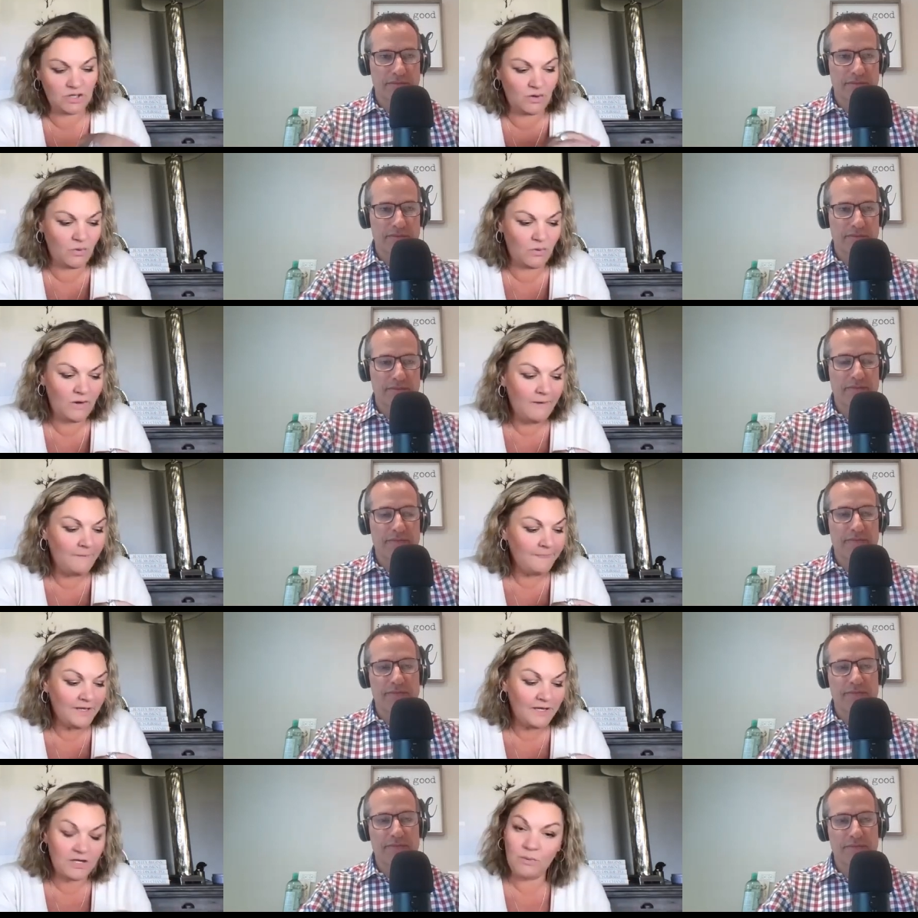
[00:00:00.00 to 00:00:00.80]
Speaker 1: So,
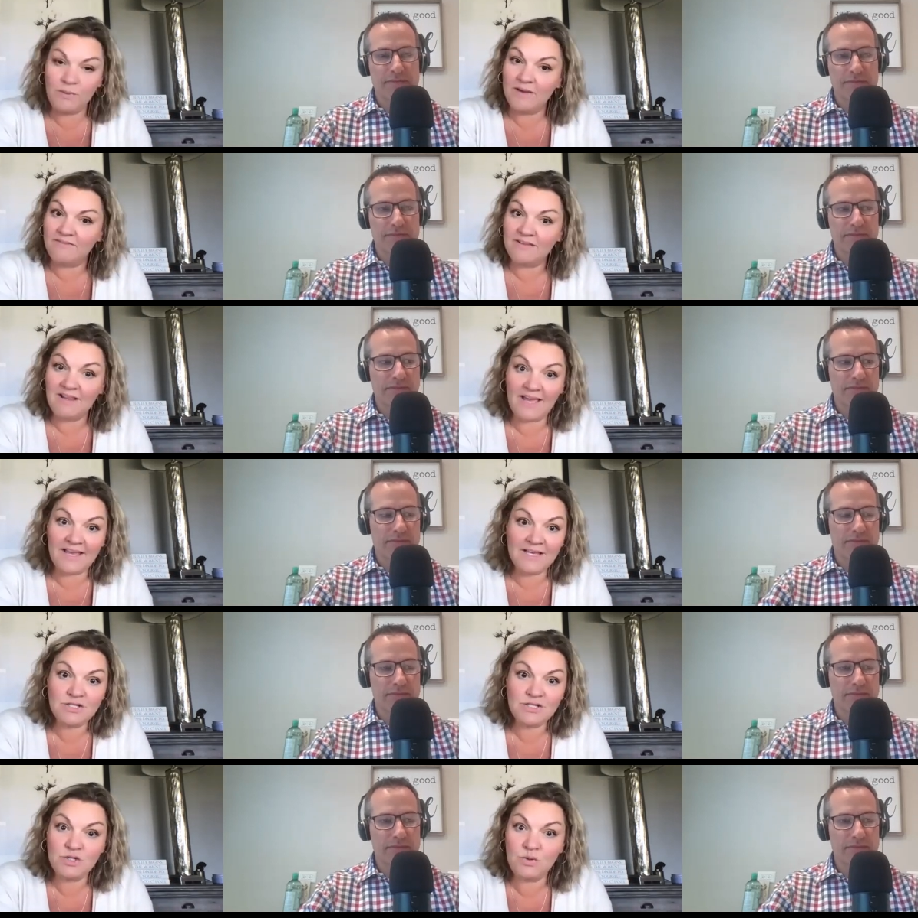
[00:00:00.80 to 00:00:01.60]
you know, we have
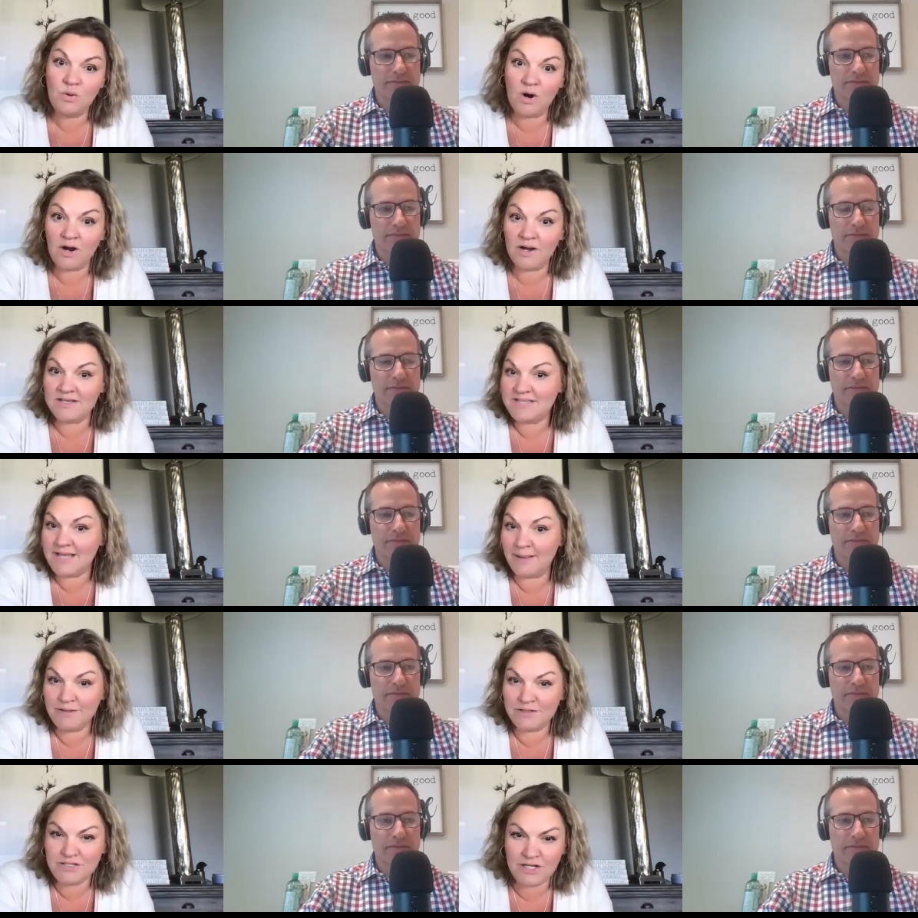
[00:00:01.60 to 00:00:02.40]
clients who are
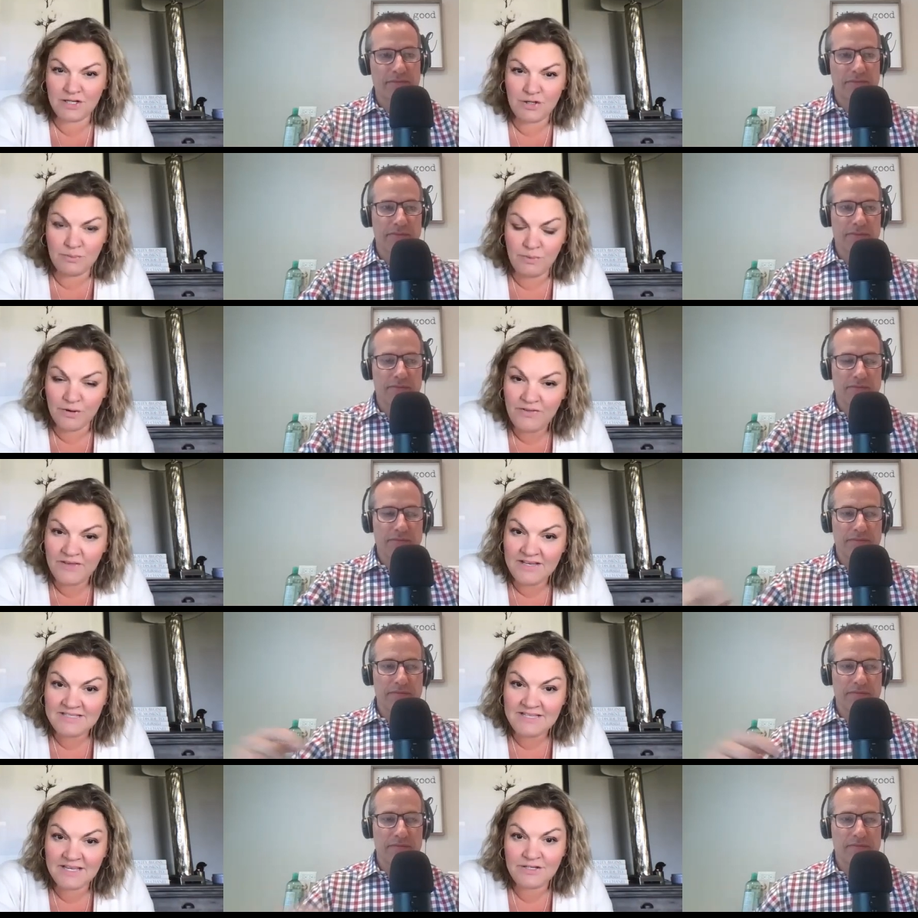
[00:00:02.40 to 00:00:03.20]
establishing a new
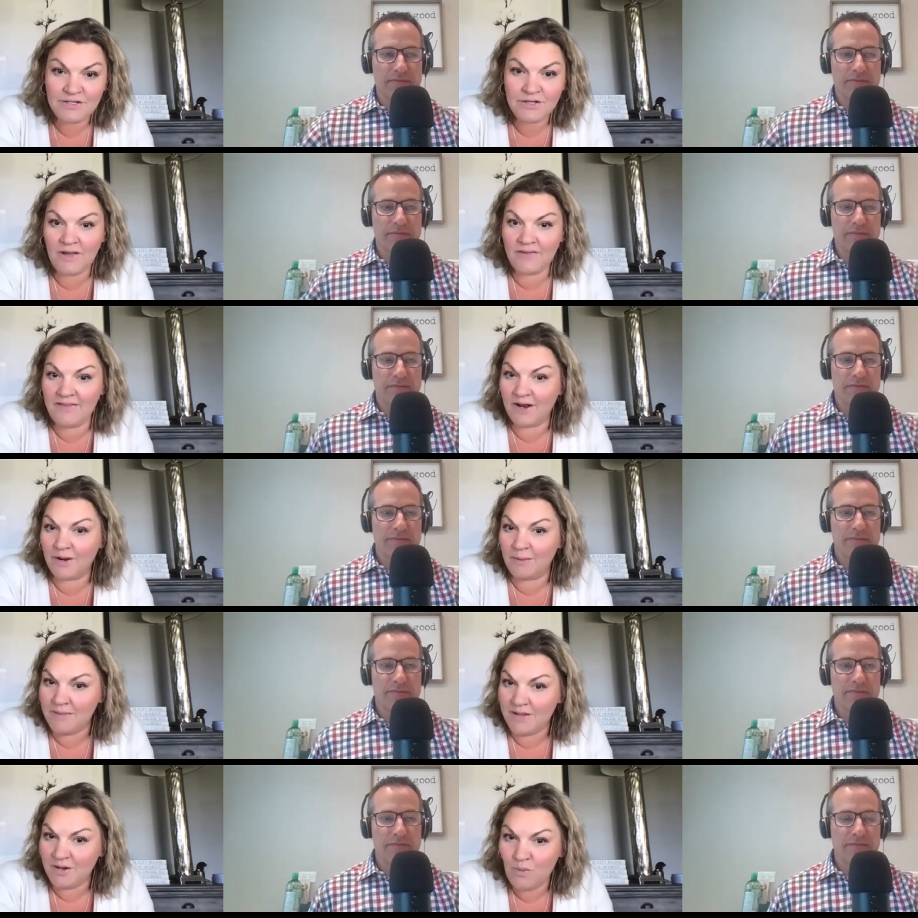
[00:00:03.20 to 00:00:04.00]
birthing center and they
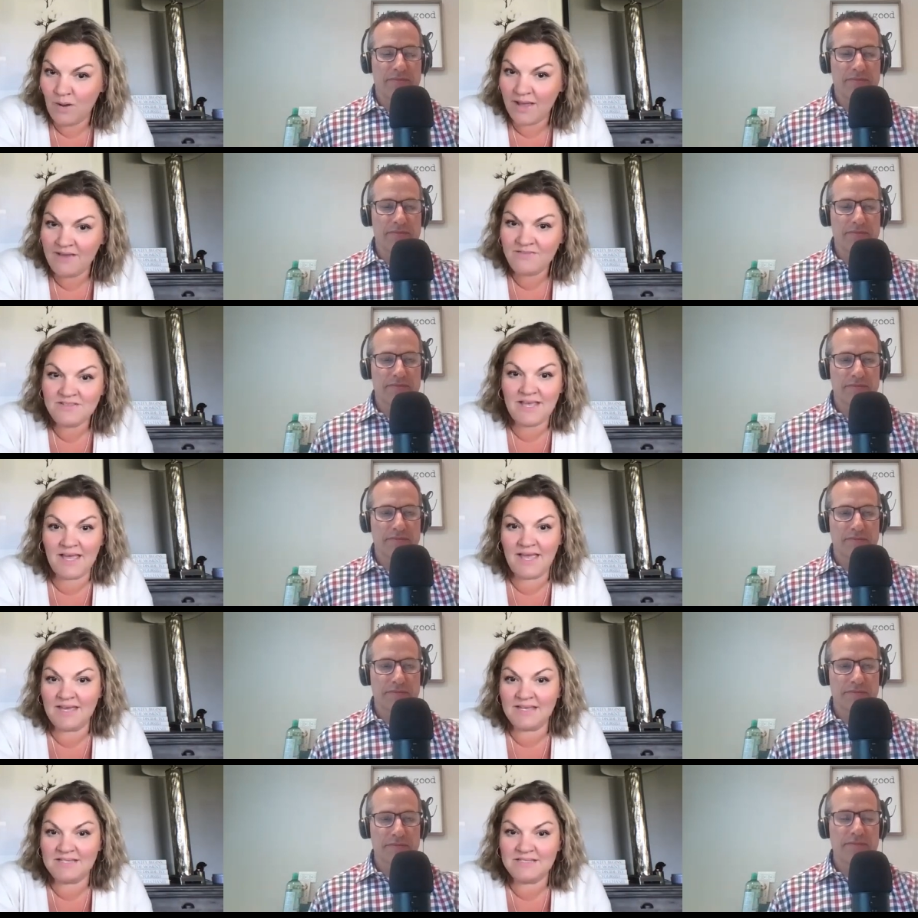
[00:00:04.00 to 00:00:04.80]
are midwives
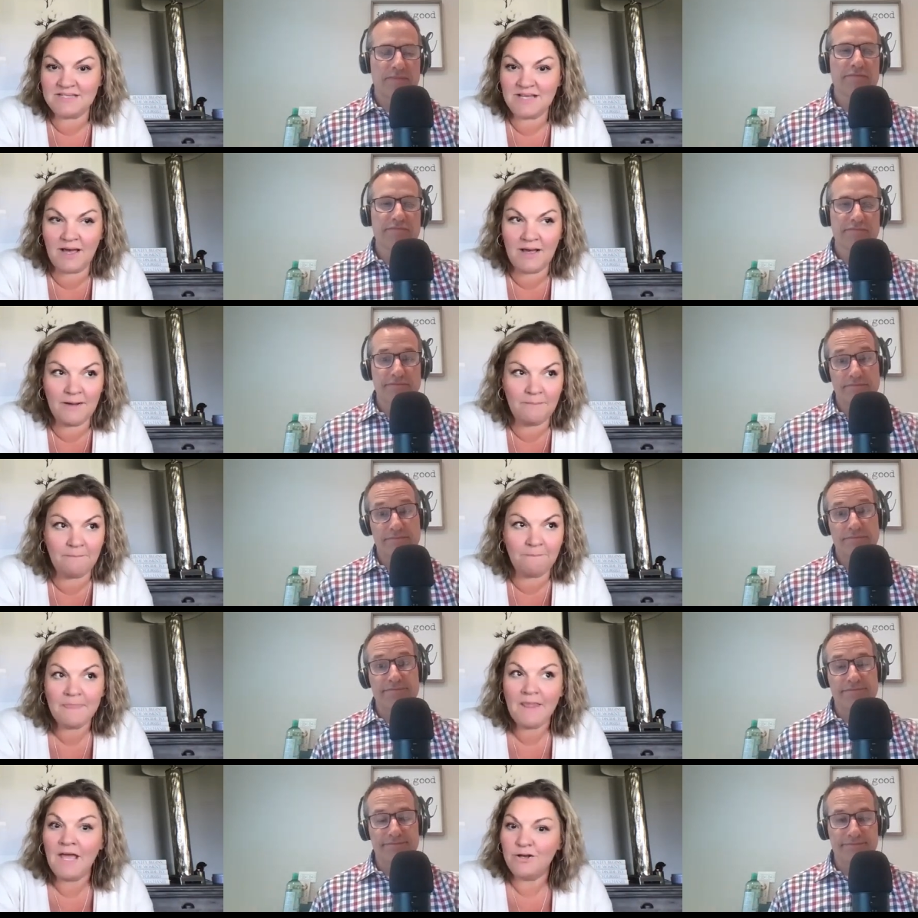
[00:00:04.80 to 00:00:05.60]
and
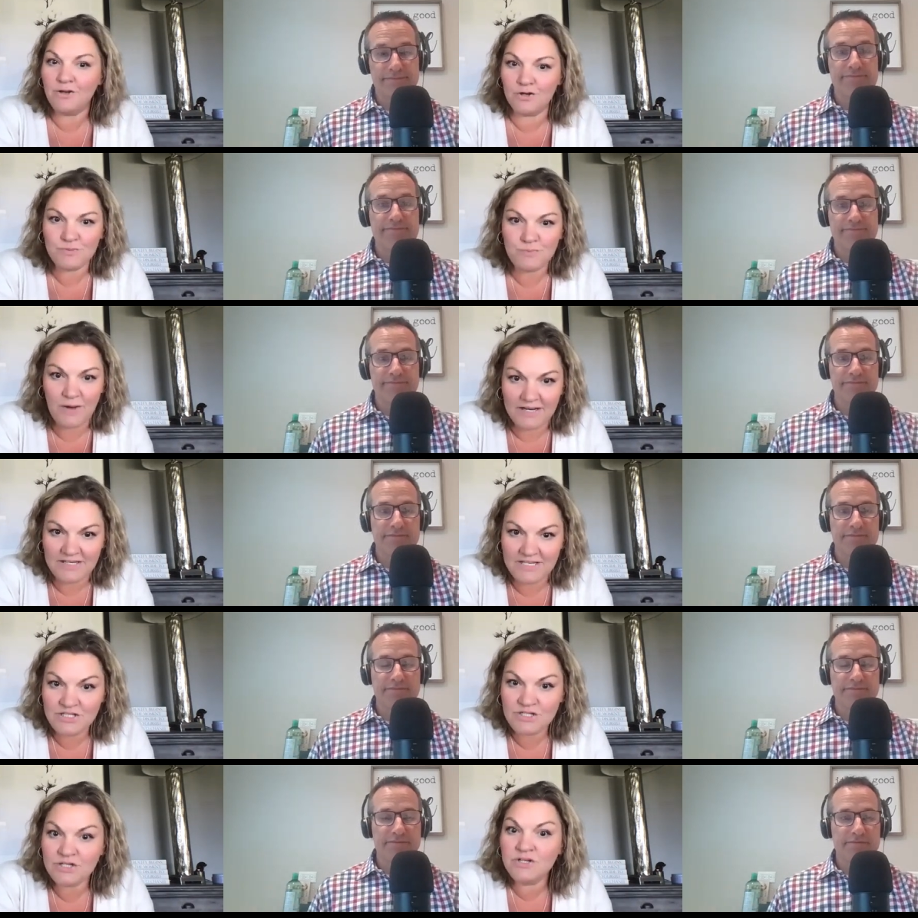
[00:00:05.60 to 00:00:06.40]
um, mm. nurse
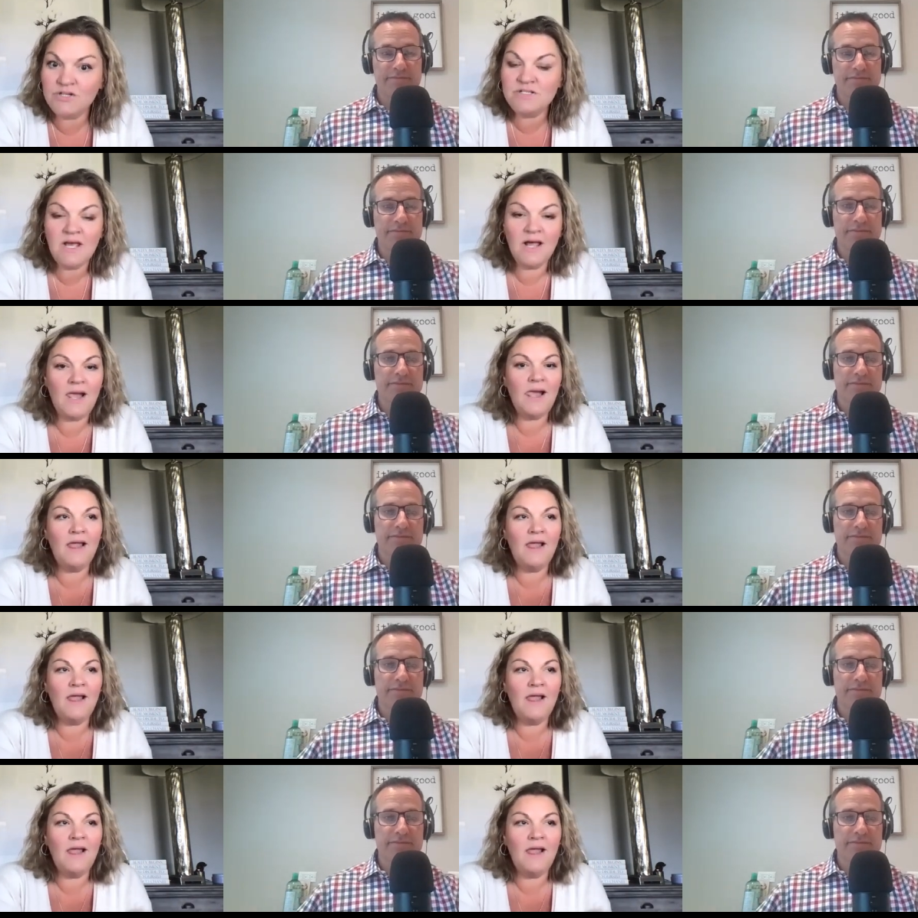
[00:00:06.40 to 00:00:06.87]
practitioners.